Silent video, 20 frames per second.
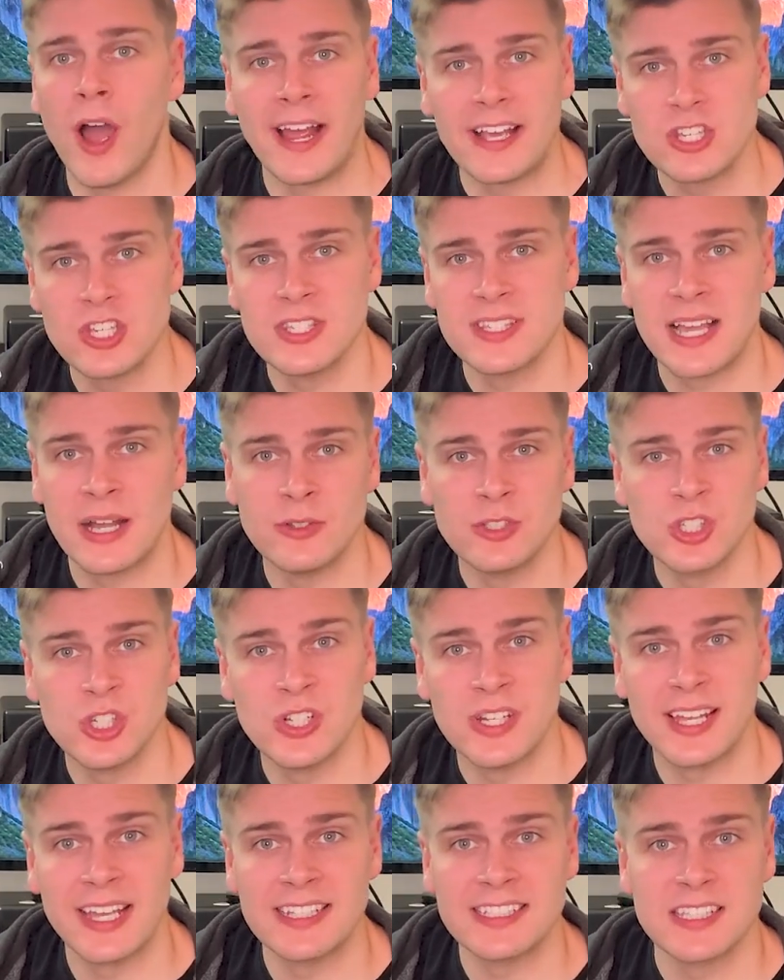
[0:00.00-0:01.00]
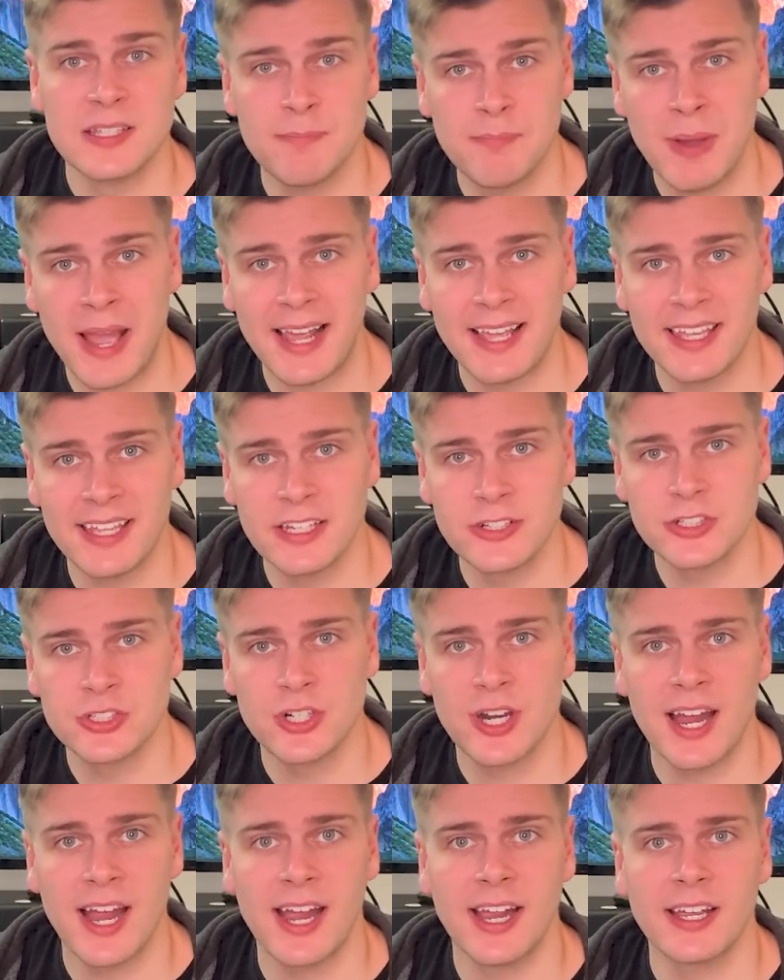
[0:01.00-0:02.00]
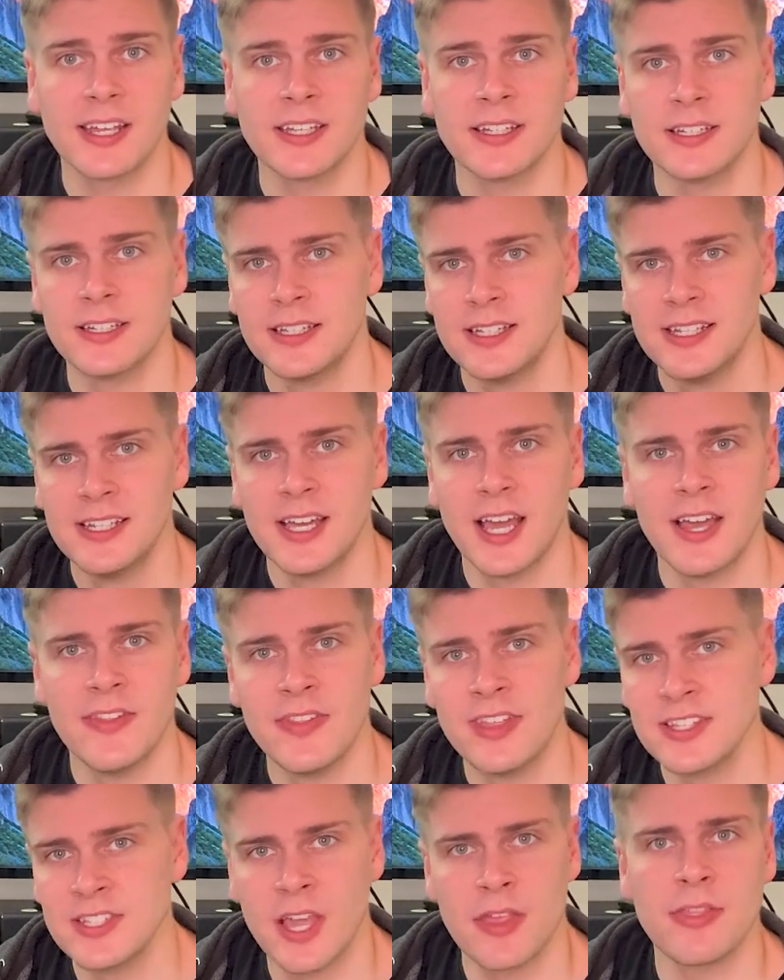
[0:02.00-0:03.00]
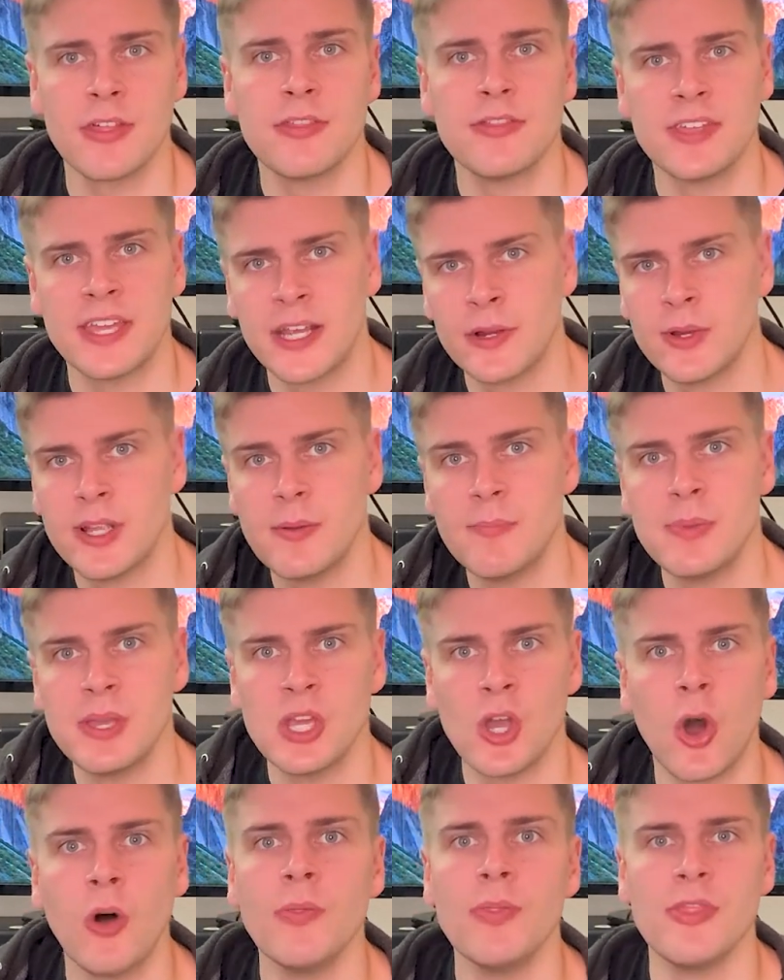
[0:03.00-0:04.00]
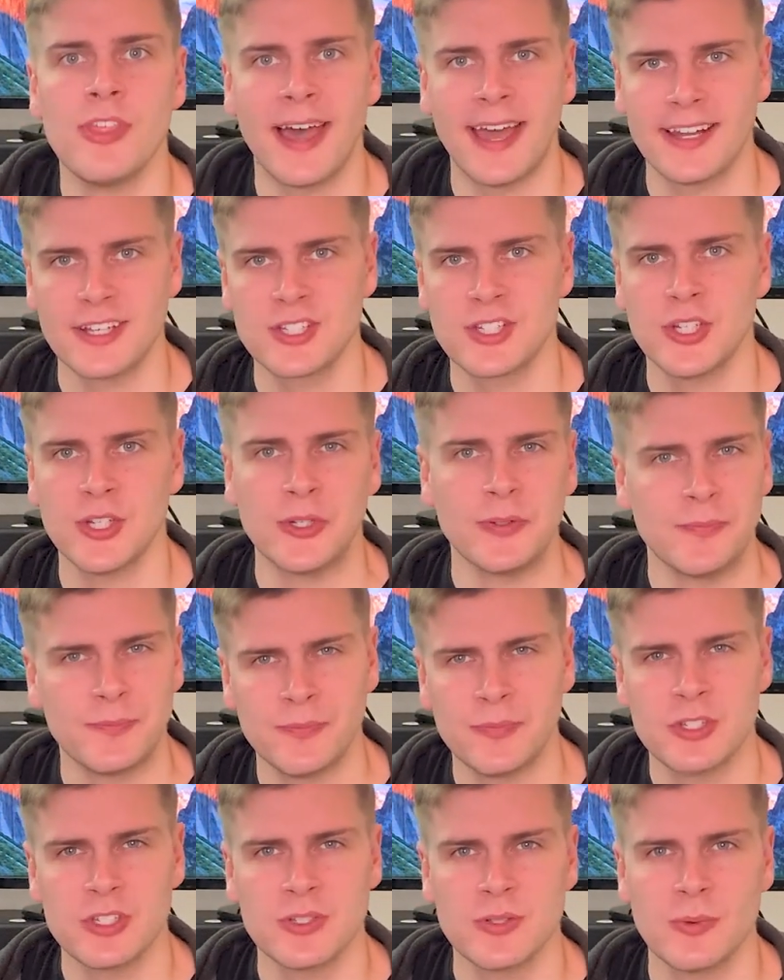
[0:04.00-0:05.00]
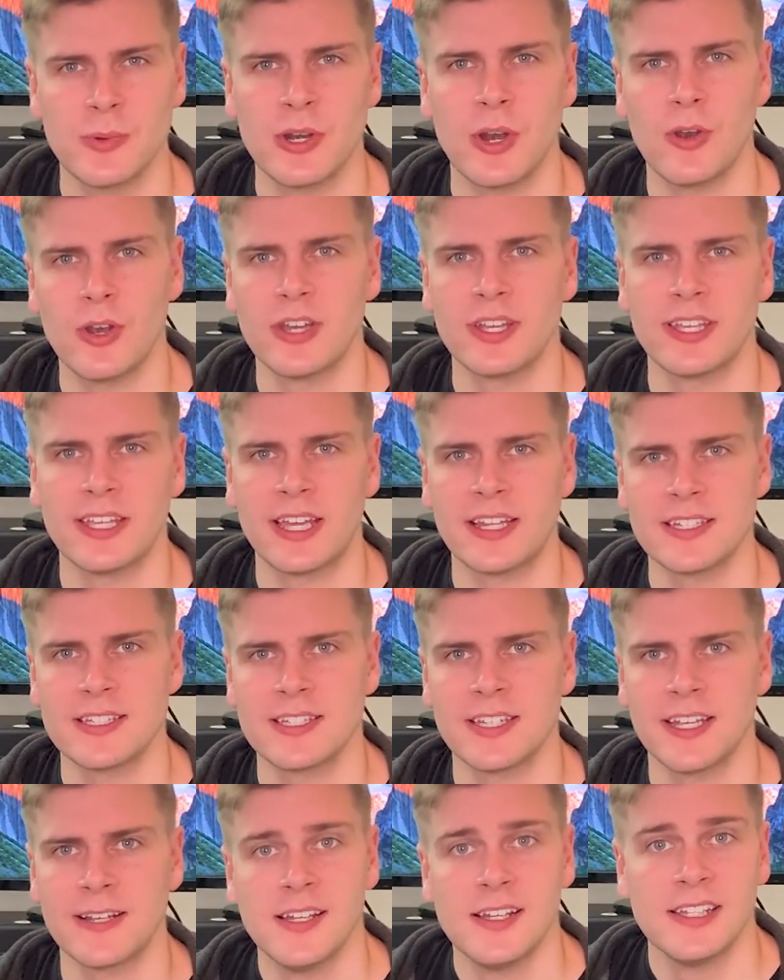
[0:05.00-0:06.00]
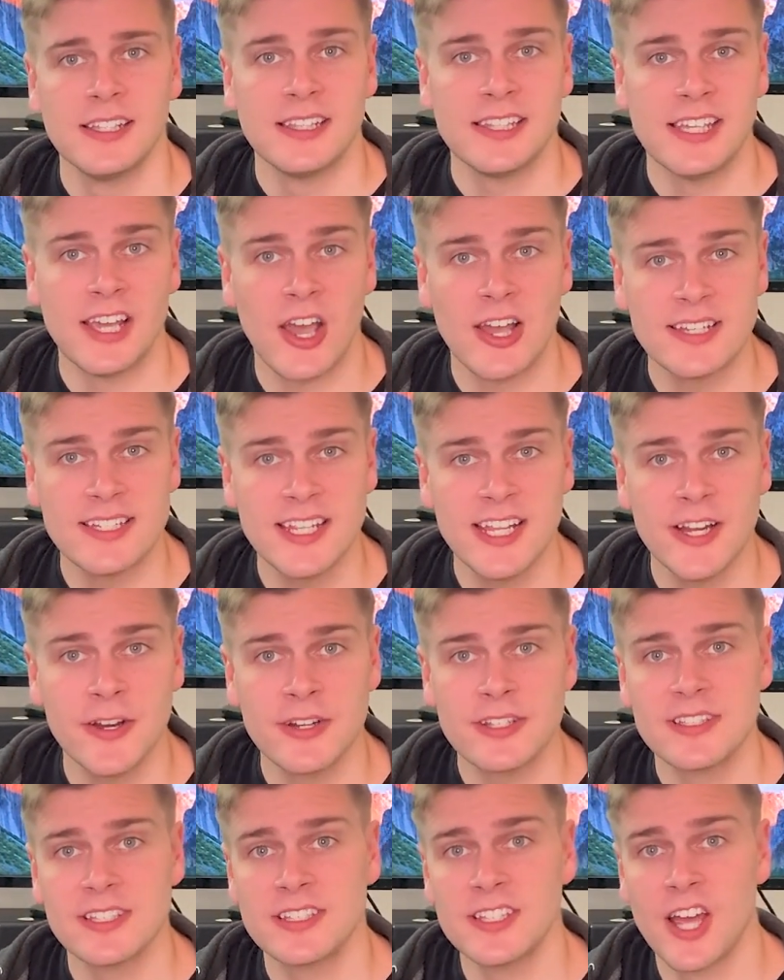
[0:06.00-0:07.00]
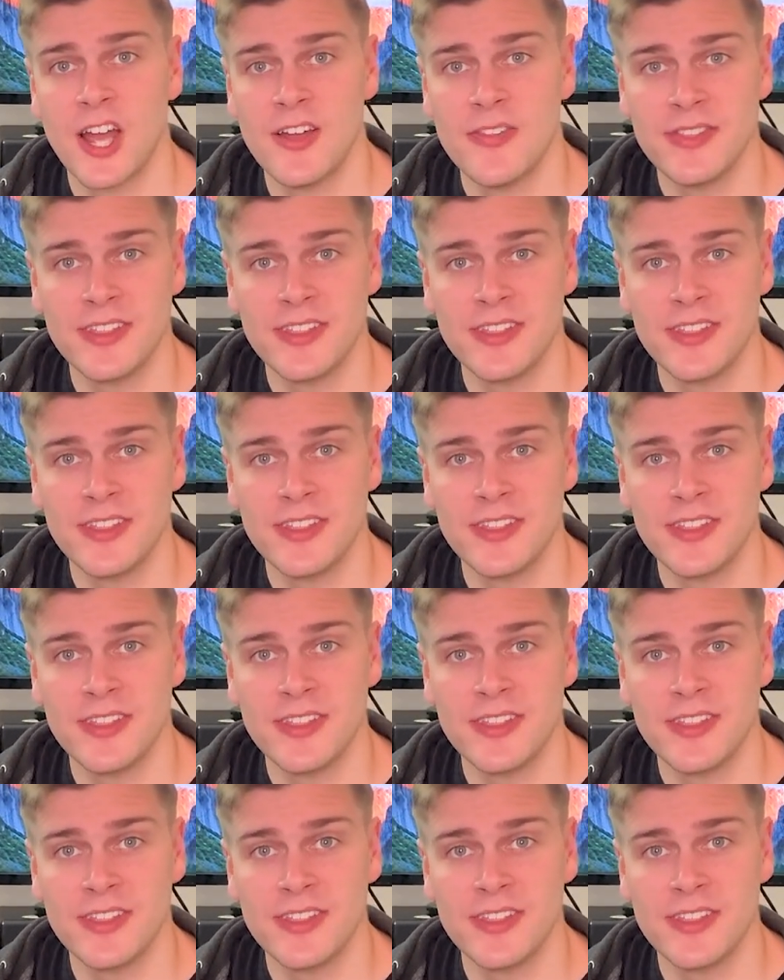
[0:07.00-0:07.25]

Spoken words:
actually sounds good against the backing track, and there's other theory beyond that too, which is we're not looking at today. The idea is to turn